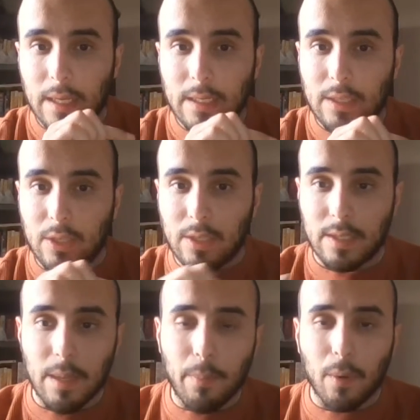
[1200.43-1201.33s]

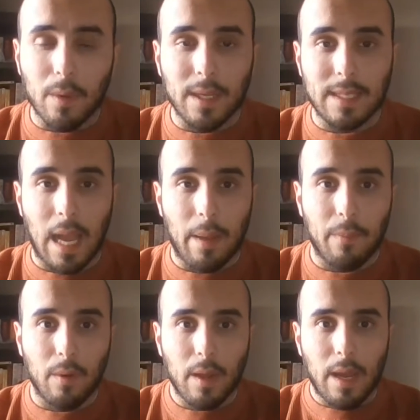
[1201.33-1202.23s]
simple
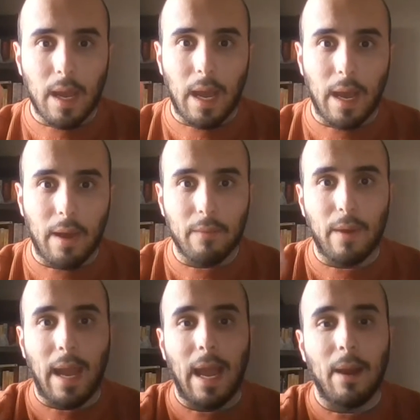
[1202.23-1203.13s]
example of
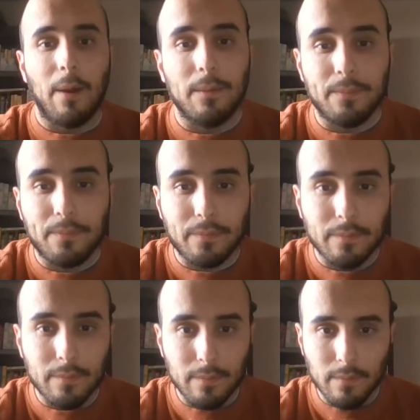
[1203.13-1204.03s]
how
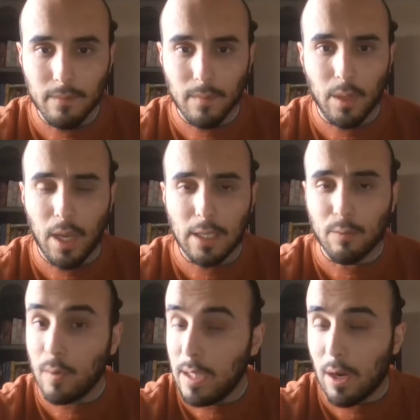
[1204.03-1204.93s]
it's
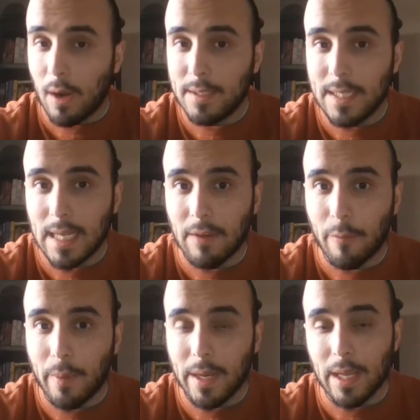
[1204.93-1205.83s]
really hard to get
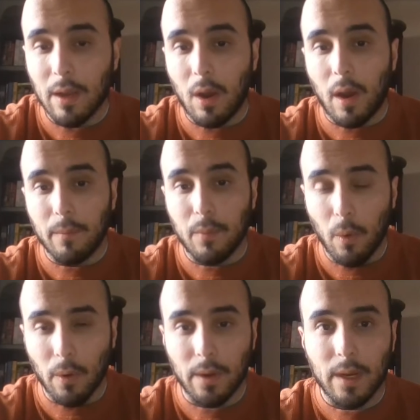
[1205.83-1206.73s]
everybody on
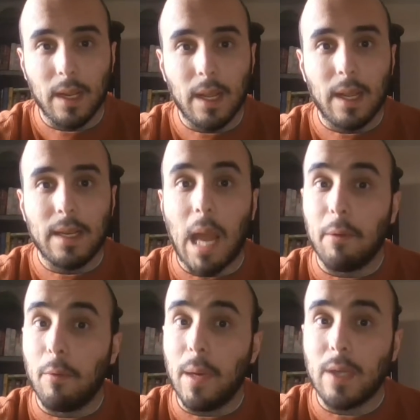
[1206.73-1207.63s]
board. Now,
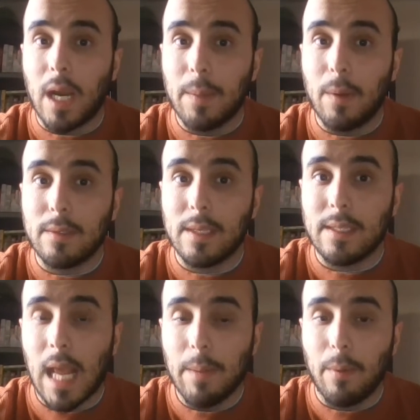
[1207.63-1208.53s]
when we talk about
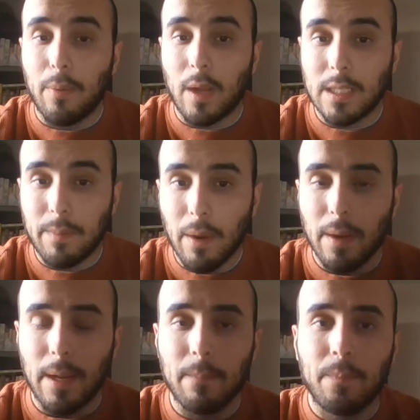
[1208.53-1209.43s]
sustainable
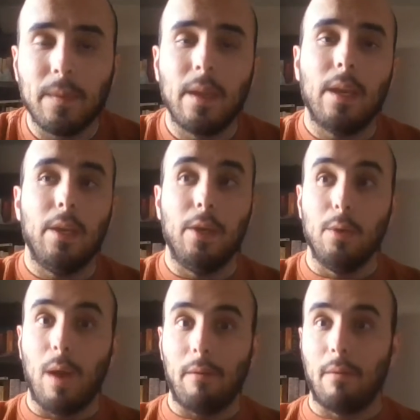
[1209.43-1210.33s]
prosperity,
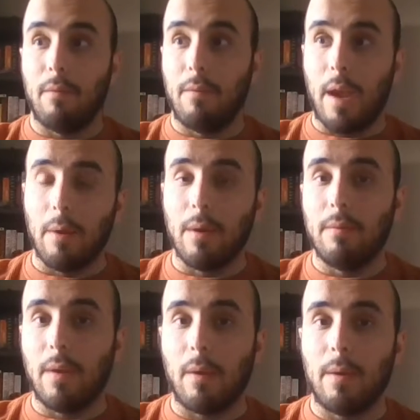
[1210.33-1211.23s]
you have a very,
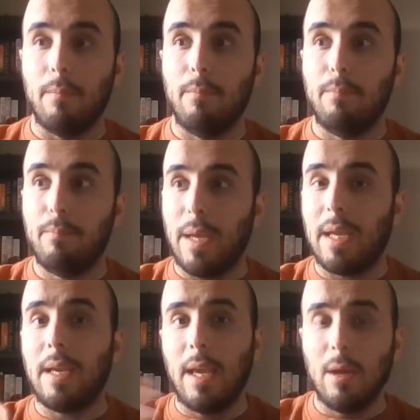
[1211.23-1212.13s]
very
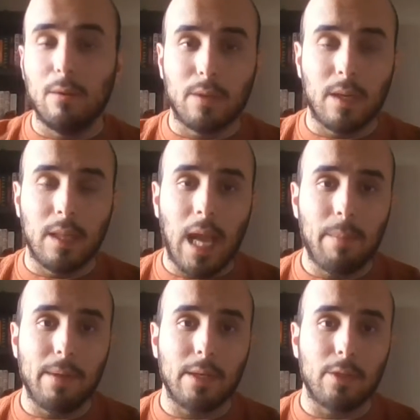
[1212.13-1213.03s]
big hill to climb,
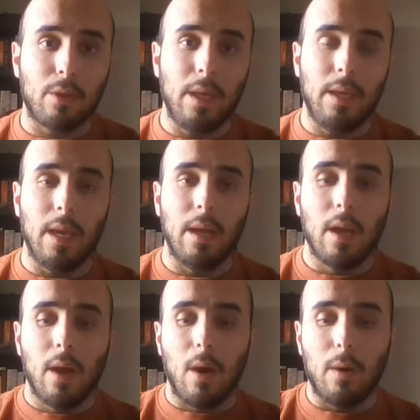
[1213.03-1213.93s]
because you're thinking,
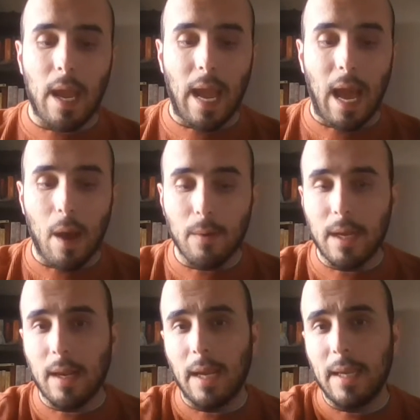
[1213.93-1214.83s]
okay, how
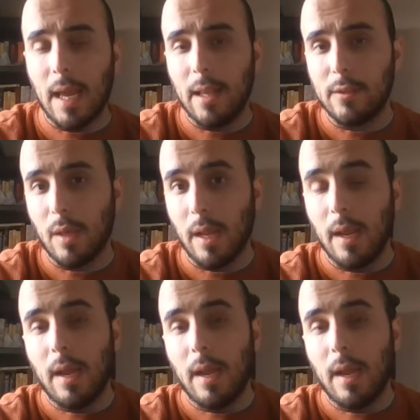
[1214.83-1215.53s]
can I get it so that